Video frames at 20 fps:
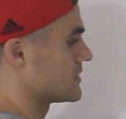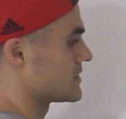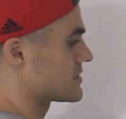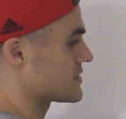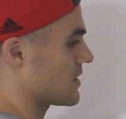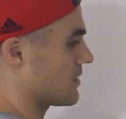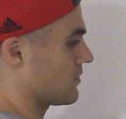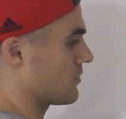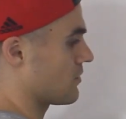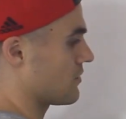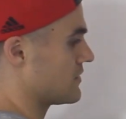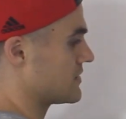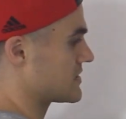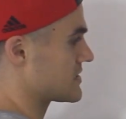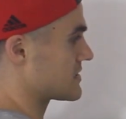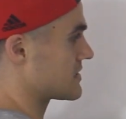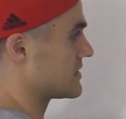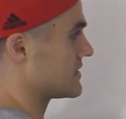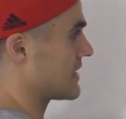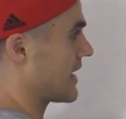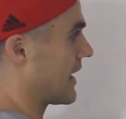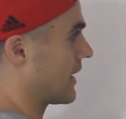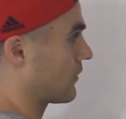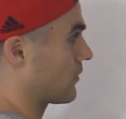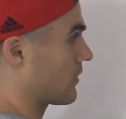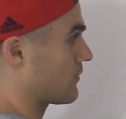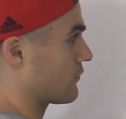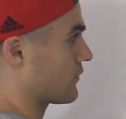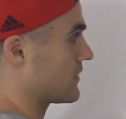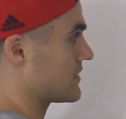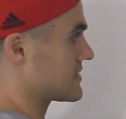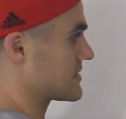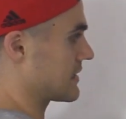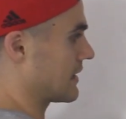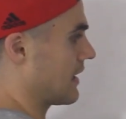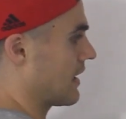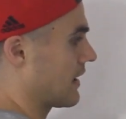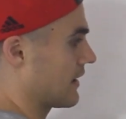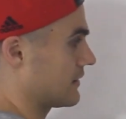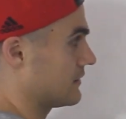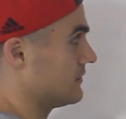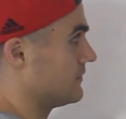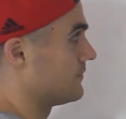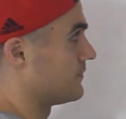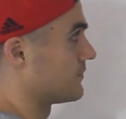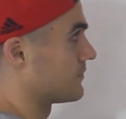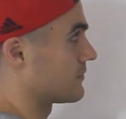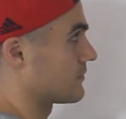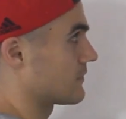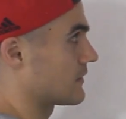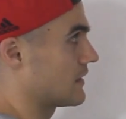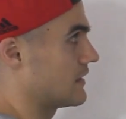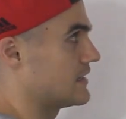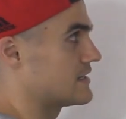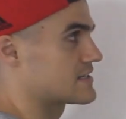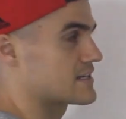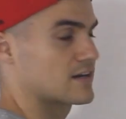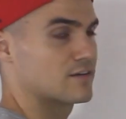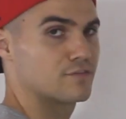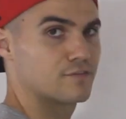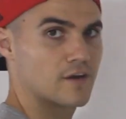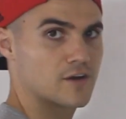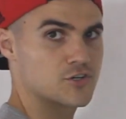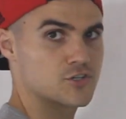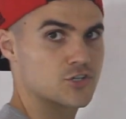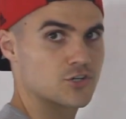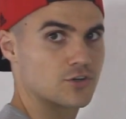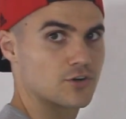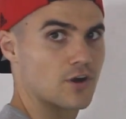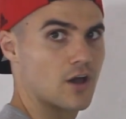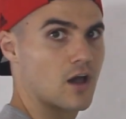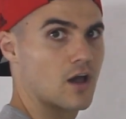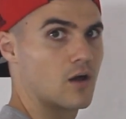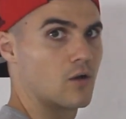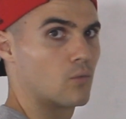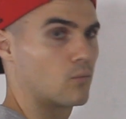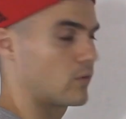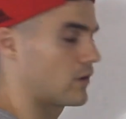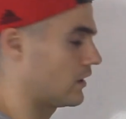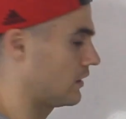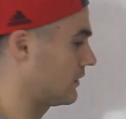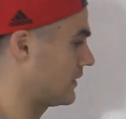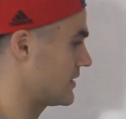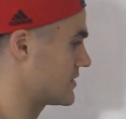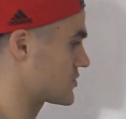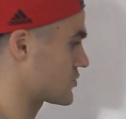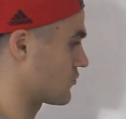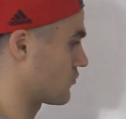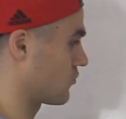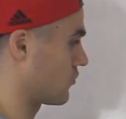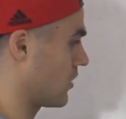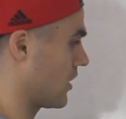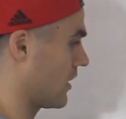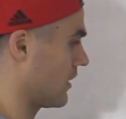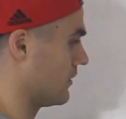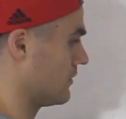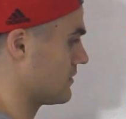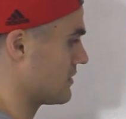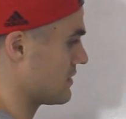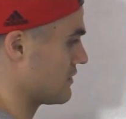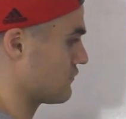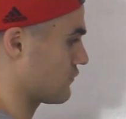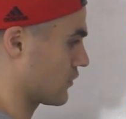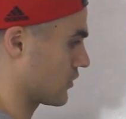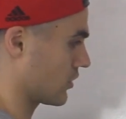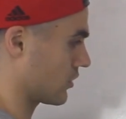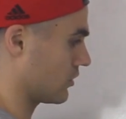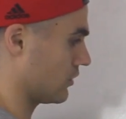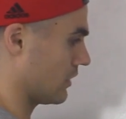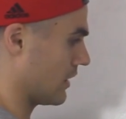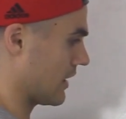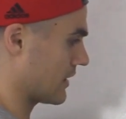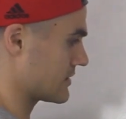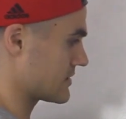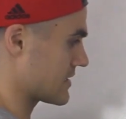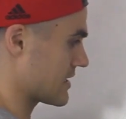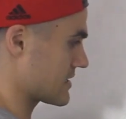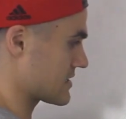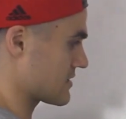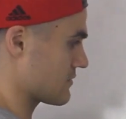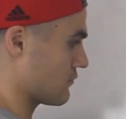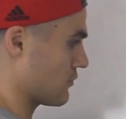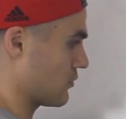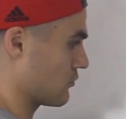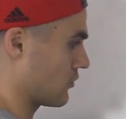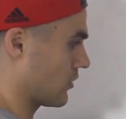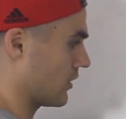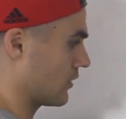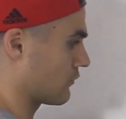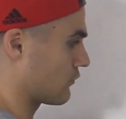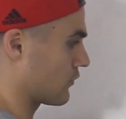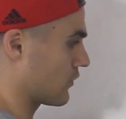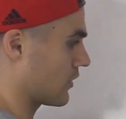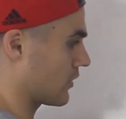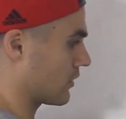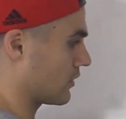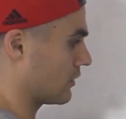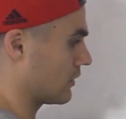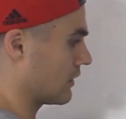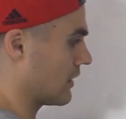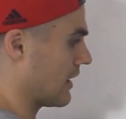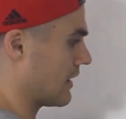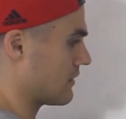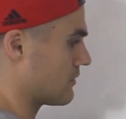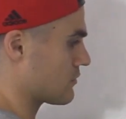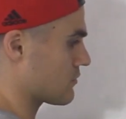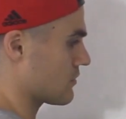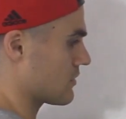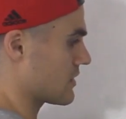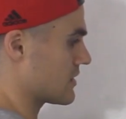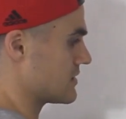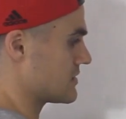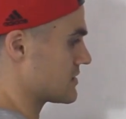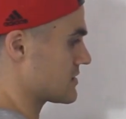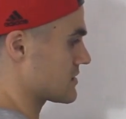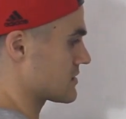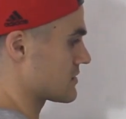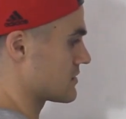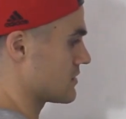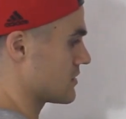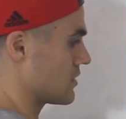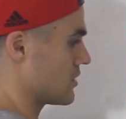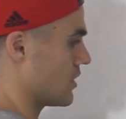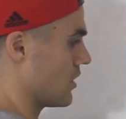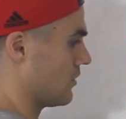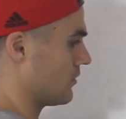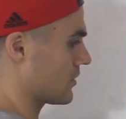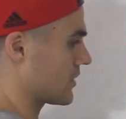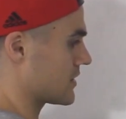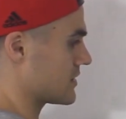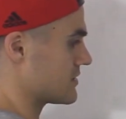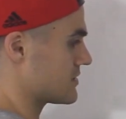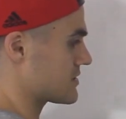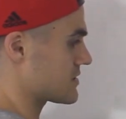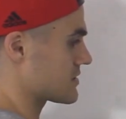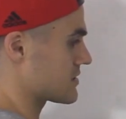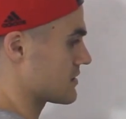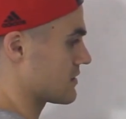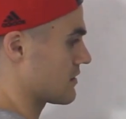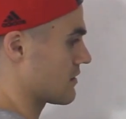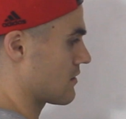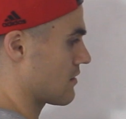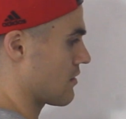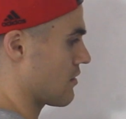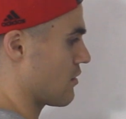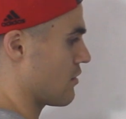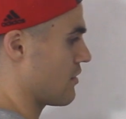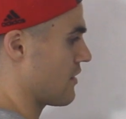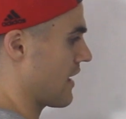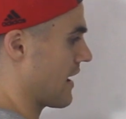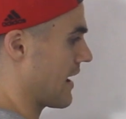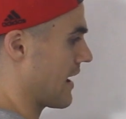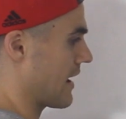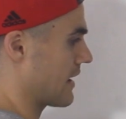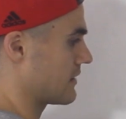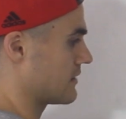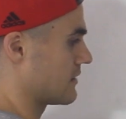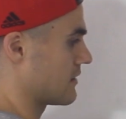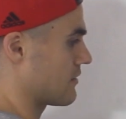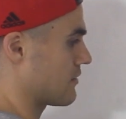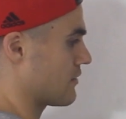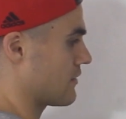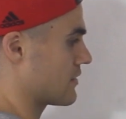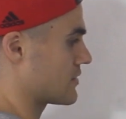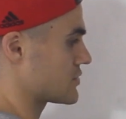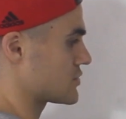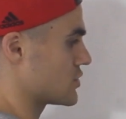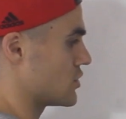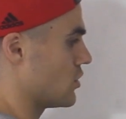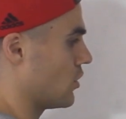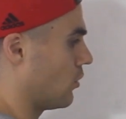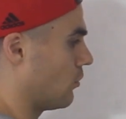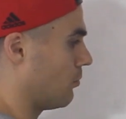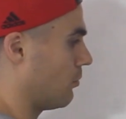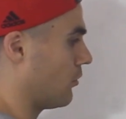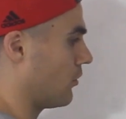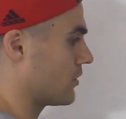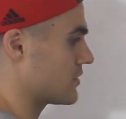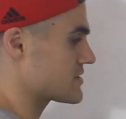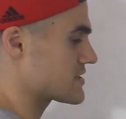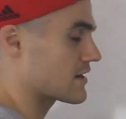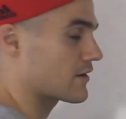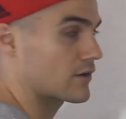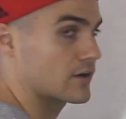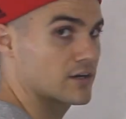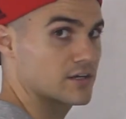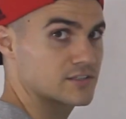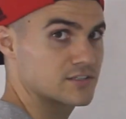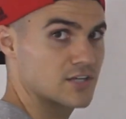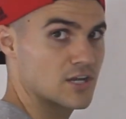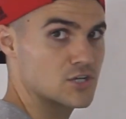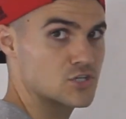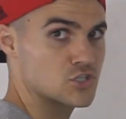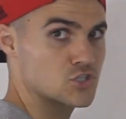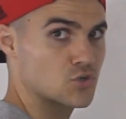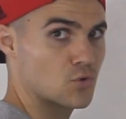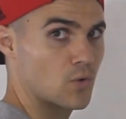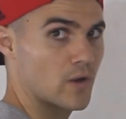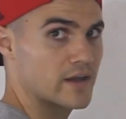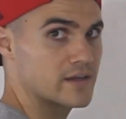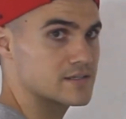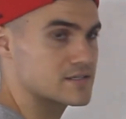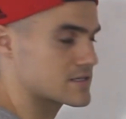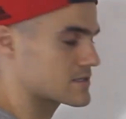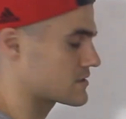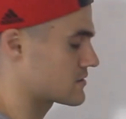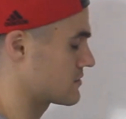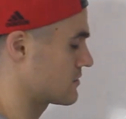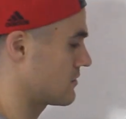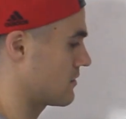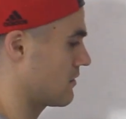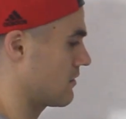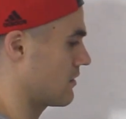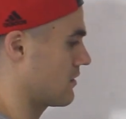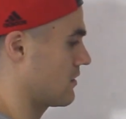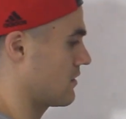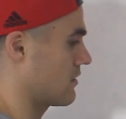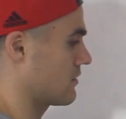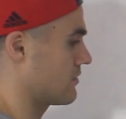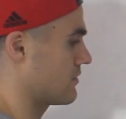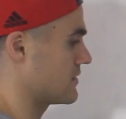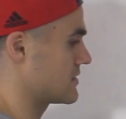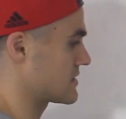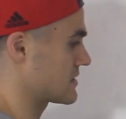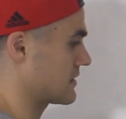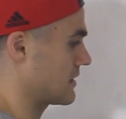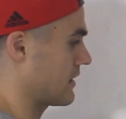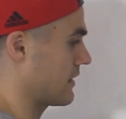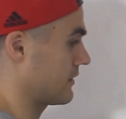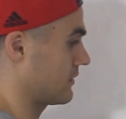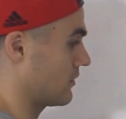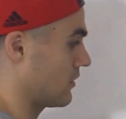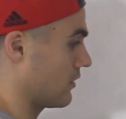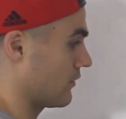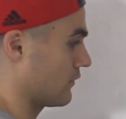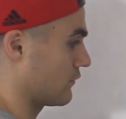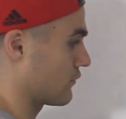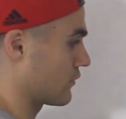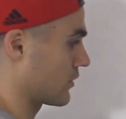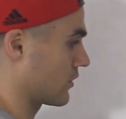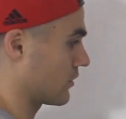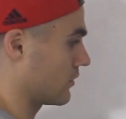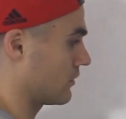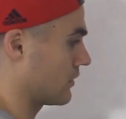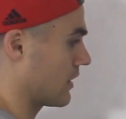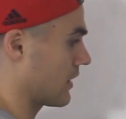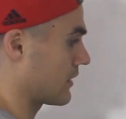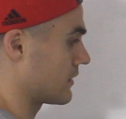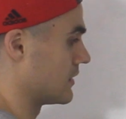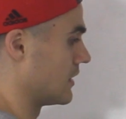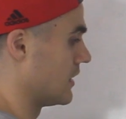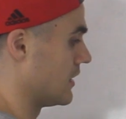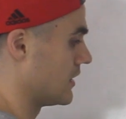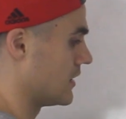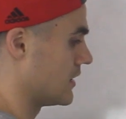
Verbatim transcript: So this is the diagram for this line is it a function or not? Well, let's run the vertical line test. If we run a vertical line through this, notice that there's no points that are going to touch twice on this line, on the vertical line.